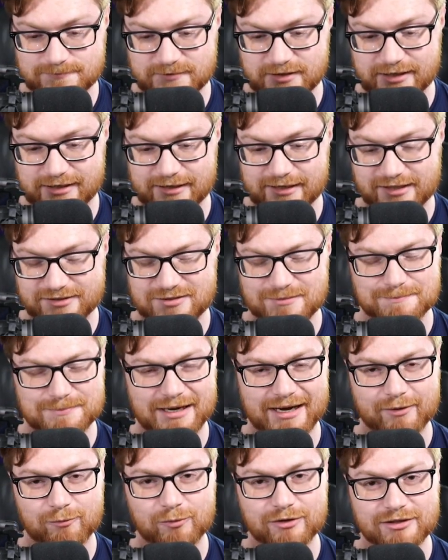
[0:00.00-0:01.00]
that's a
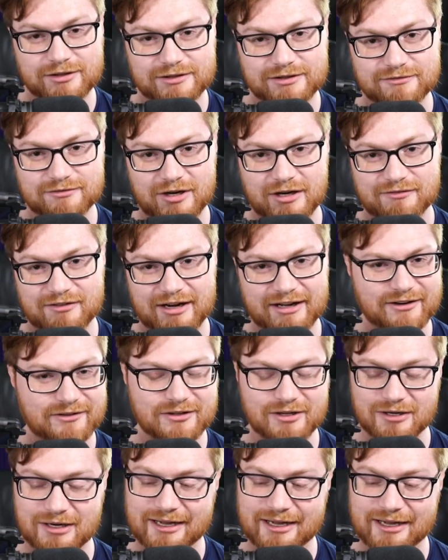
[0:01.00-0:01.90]
bad one to leave off. I don't know.